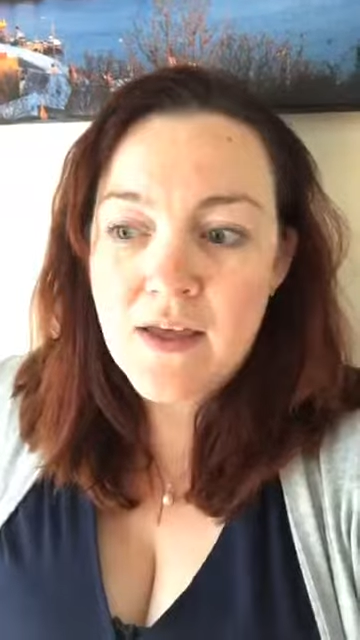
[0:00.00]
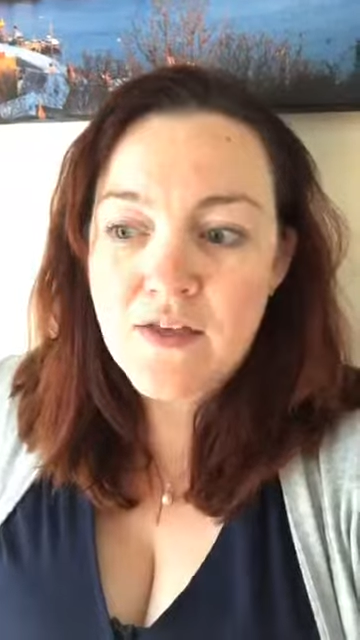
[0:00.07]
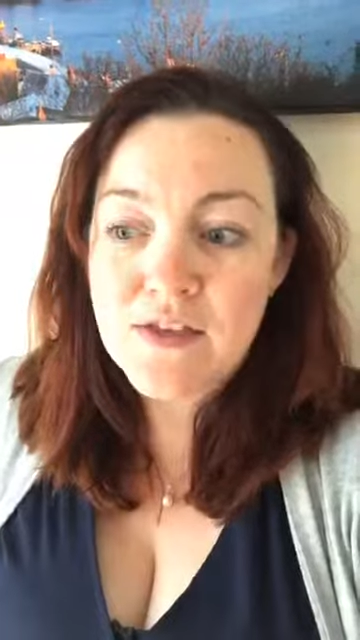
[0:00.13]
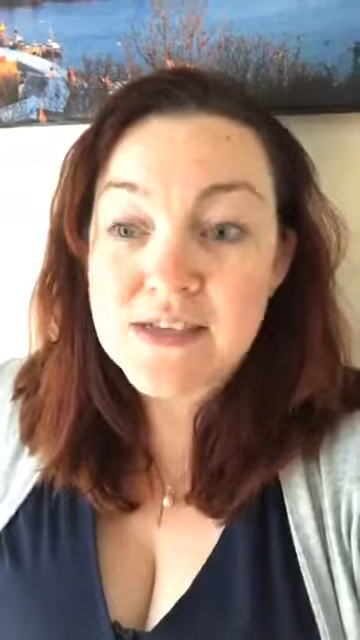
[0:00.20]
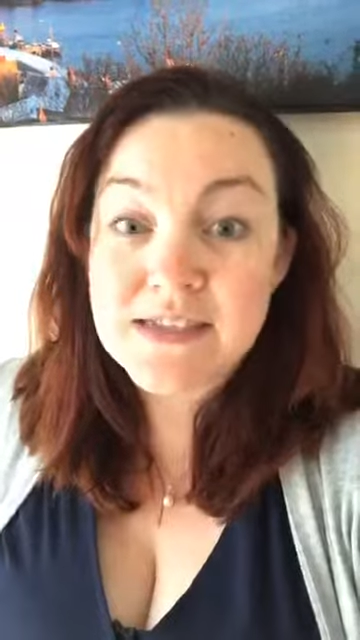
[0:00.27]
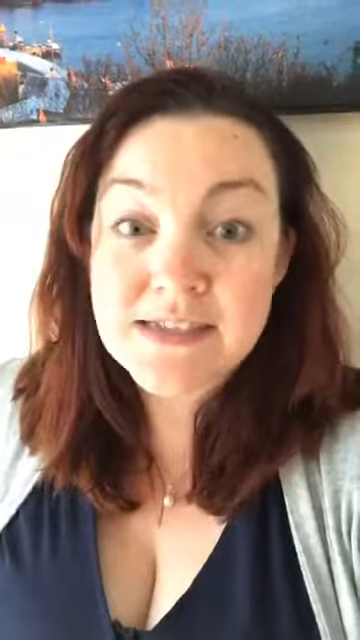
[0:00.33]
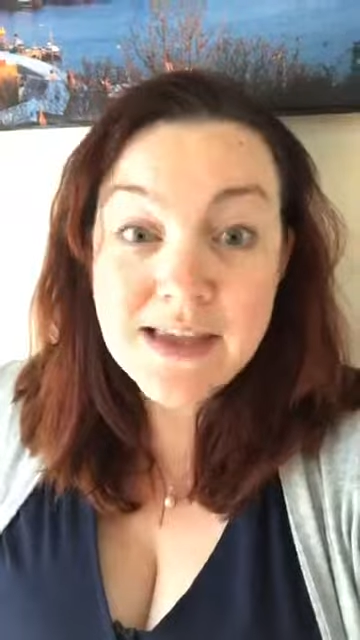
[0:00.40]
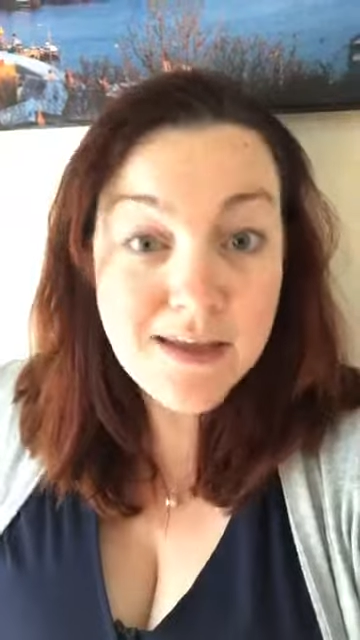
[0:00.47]
the
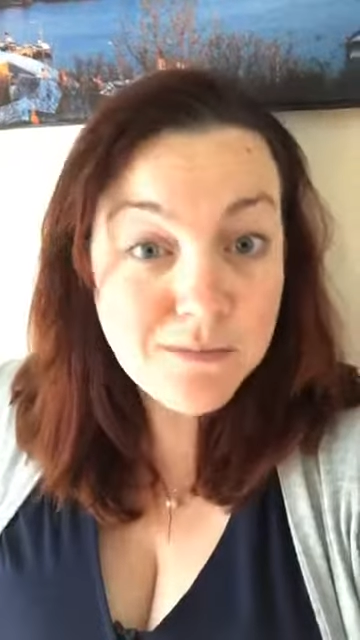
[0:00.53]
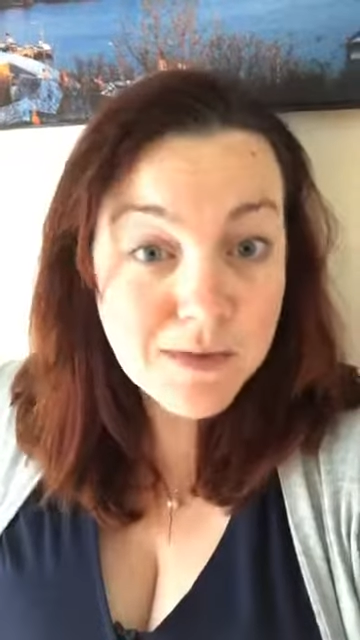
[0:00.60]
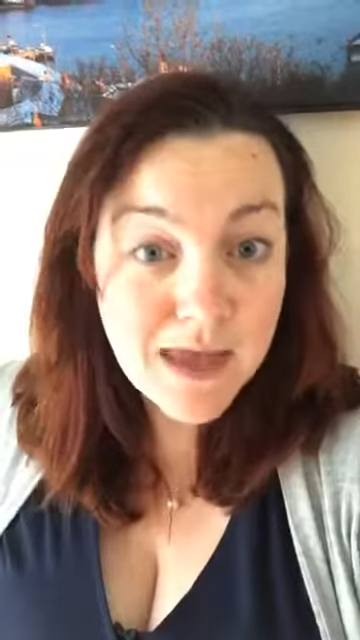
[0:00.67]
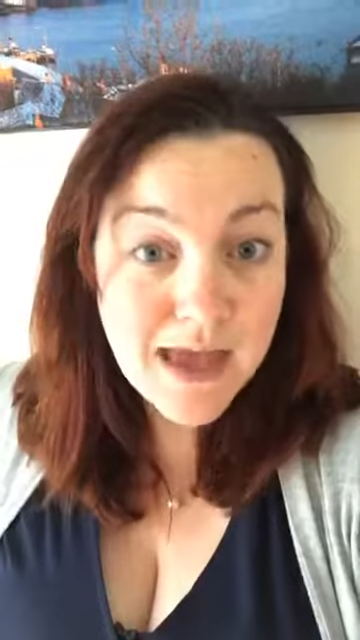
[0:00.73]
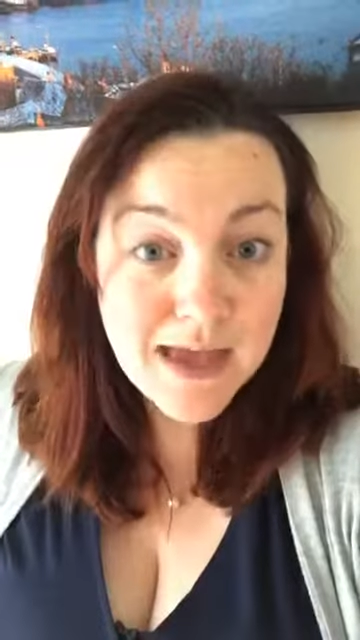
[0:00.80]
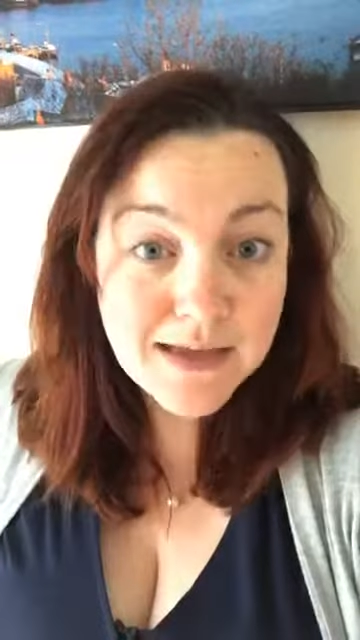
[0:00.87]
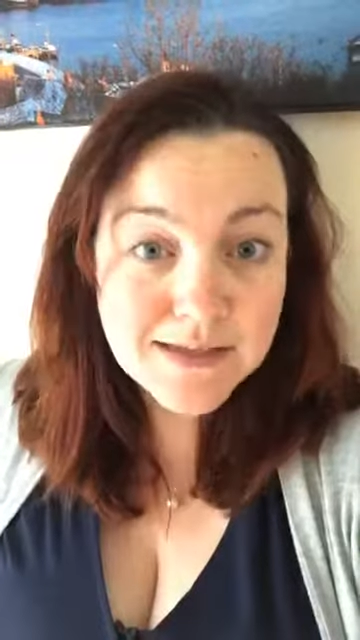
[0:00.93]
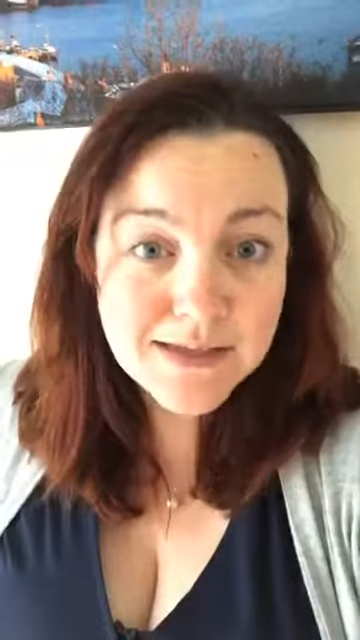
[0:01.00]
same
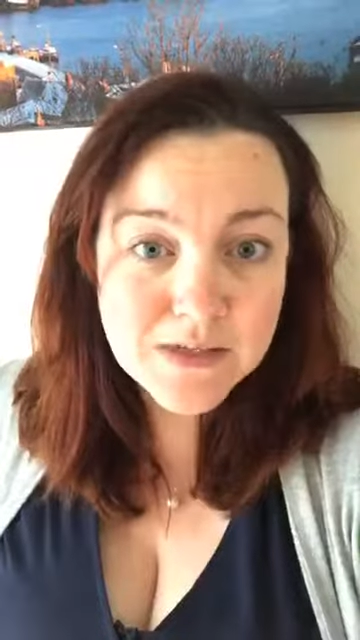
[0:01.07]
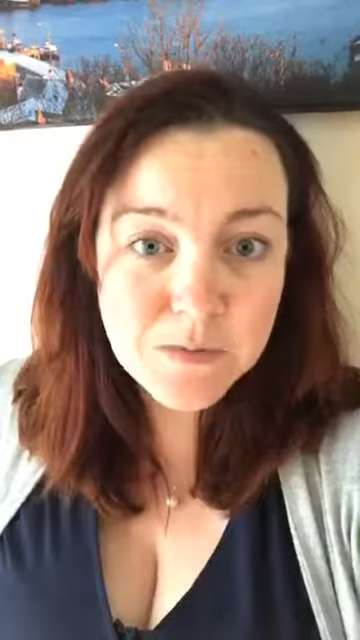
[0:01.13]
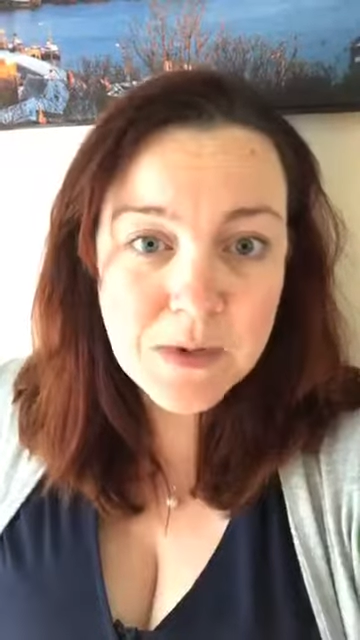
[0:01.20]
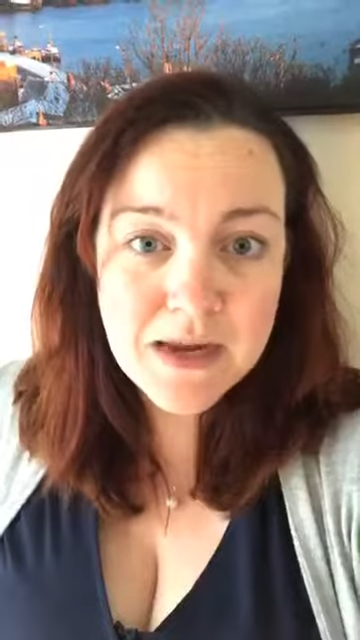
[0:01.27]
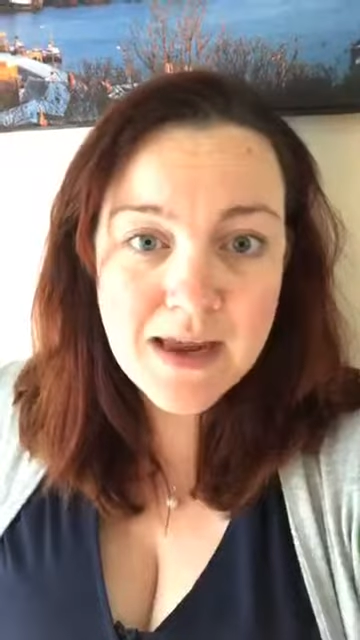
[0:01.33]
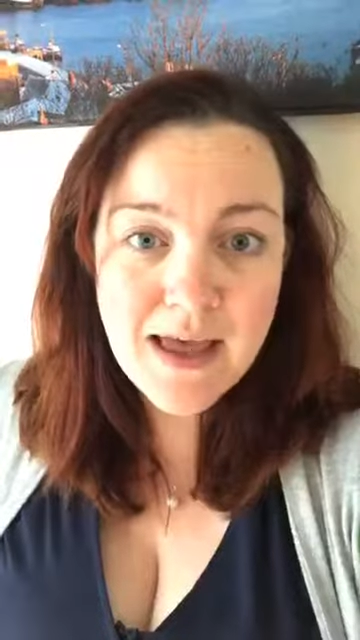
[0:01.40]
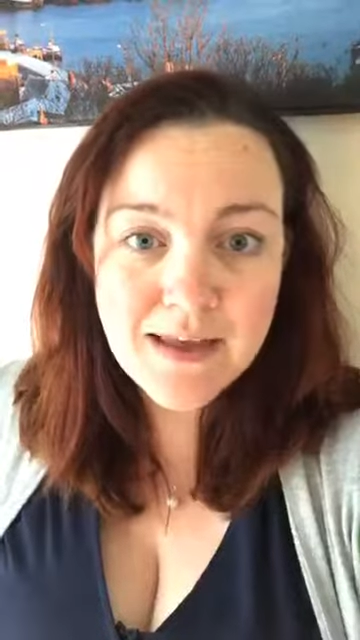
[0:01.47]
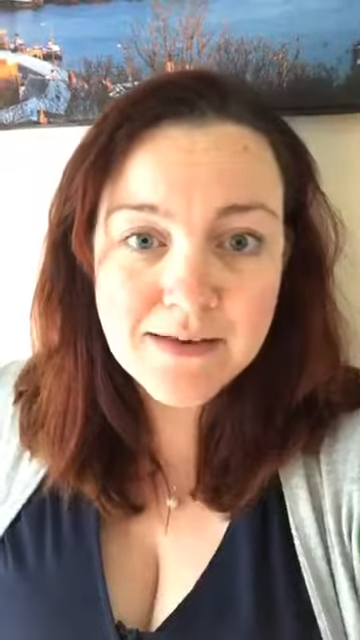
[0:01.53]
case had
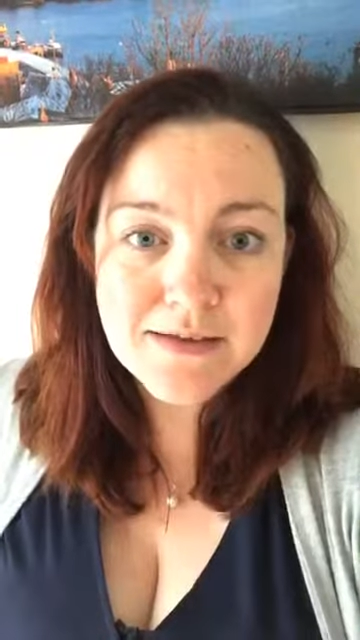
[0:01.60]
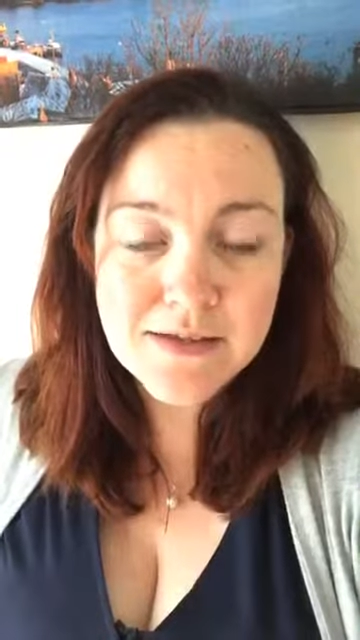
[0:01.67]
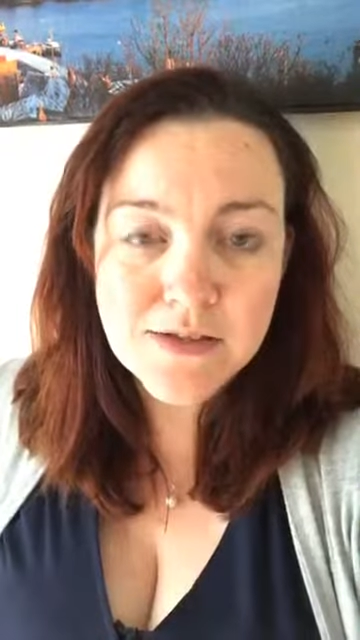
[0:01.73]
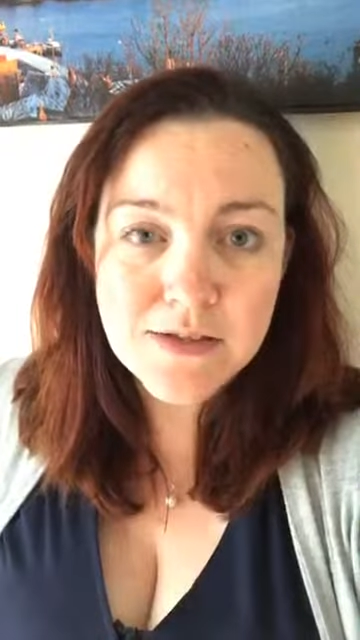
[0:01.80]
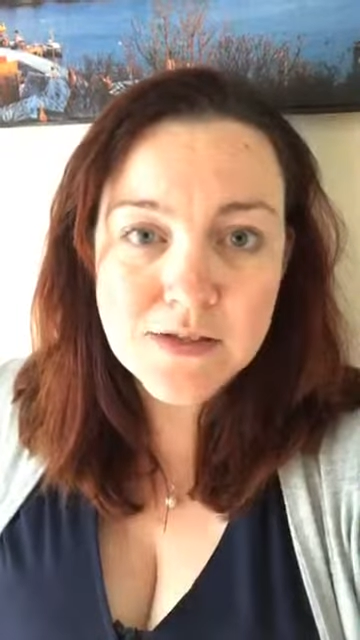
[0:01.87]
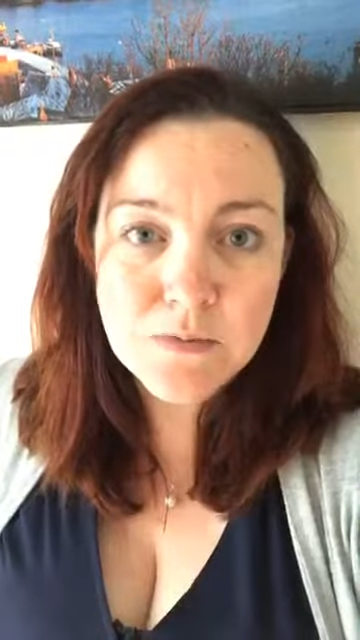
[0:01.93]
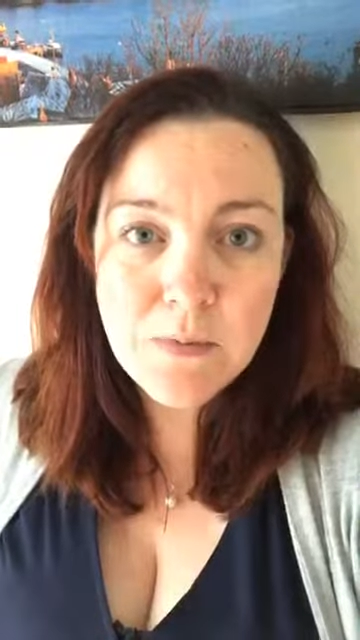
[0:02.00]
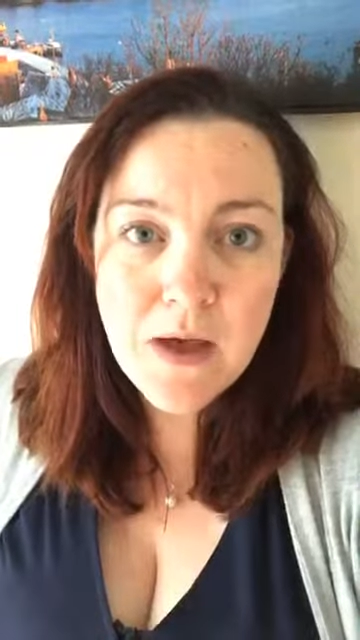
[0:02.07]
been handled